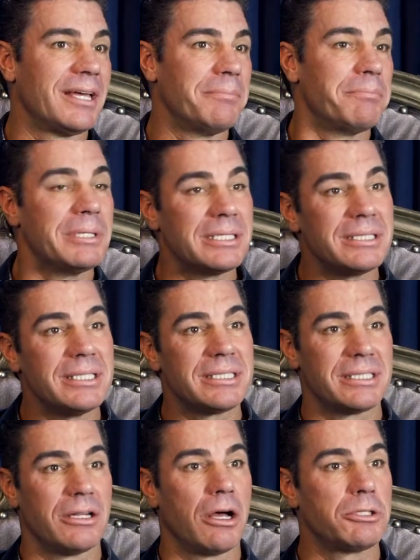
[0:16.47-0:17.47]
that
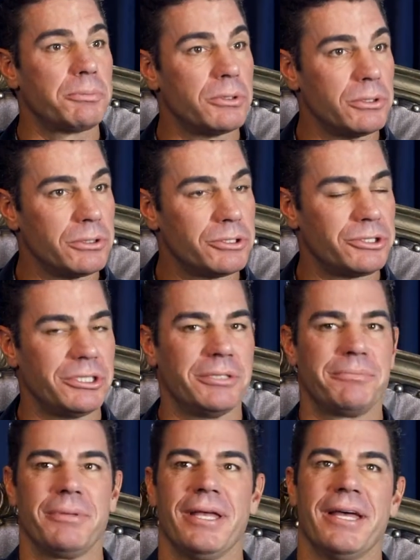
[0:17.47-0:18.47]
business and
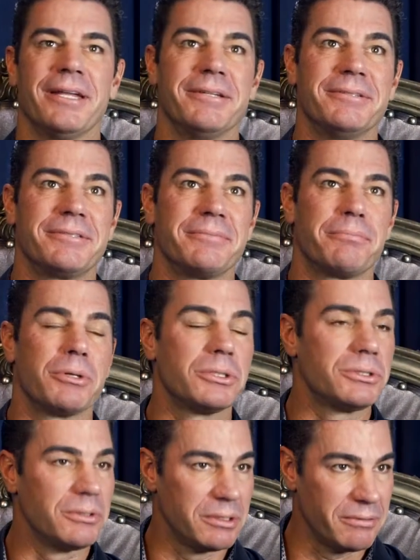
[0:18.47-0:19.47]
entrepreneurship and
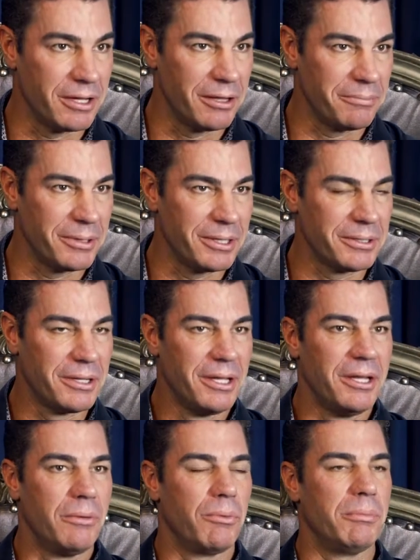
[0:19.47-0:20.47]
personal development
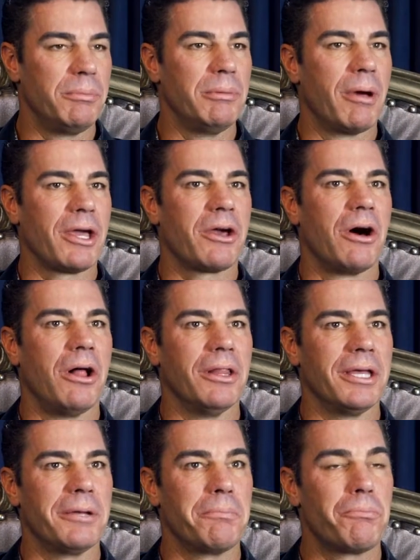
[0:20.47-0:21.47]
would be my
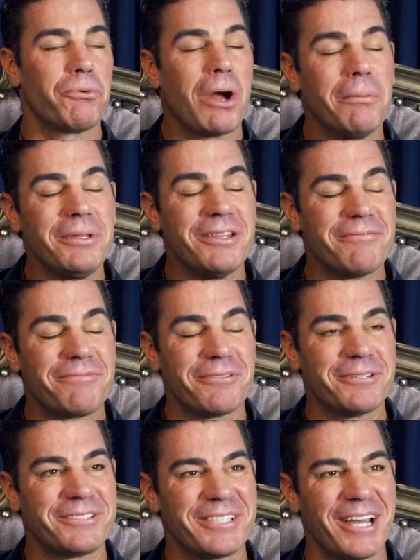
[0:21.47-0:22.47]
calling, probably the
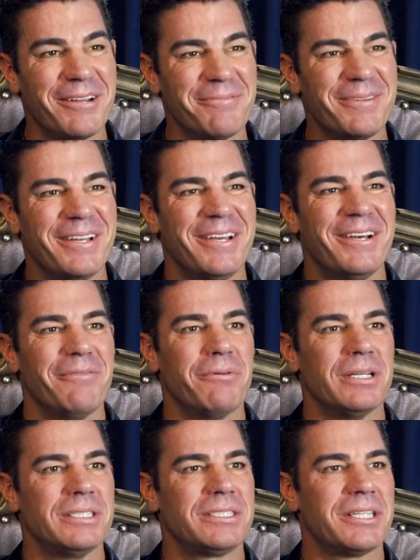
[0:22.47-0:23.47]
first time,
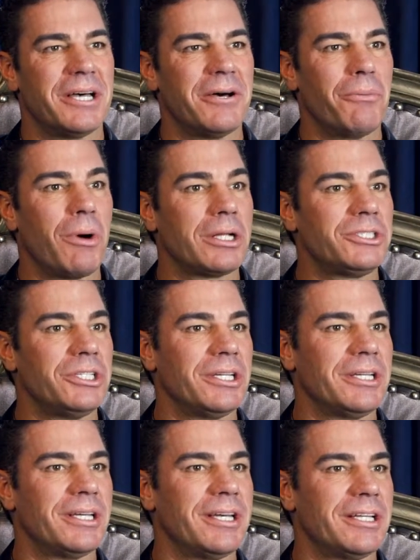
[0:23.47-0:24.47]
was
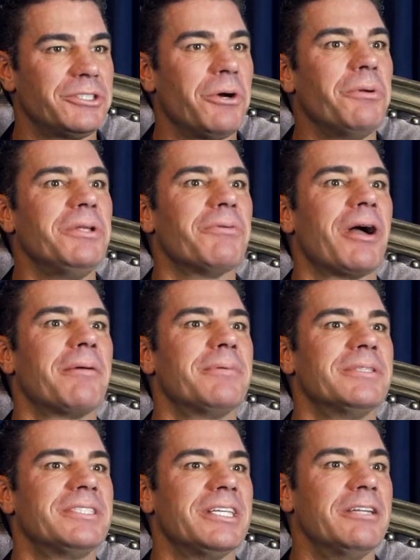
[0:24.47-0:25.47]
watching a Tony
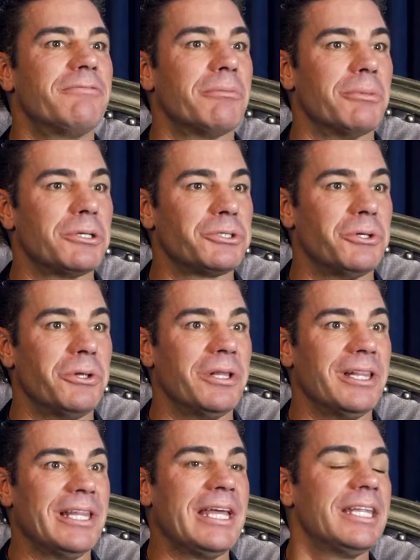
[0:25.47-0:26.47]
Robbins infomercial
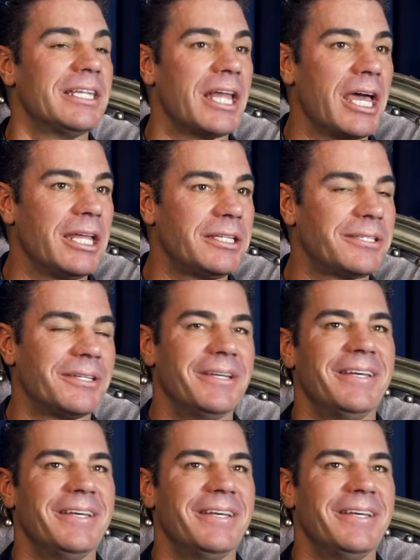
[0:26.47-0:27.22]
late at night,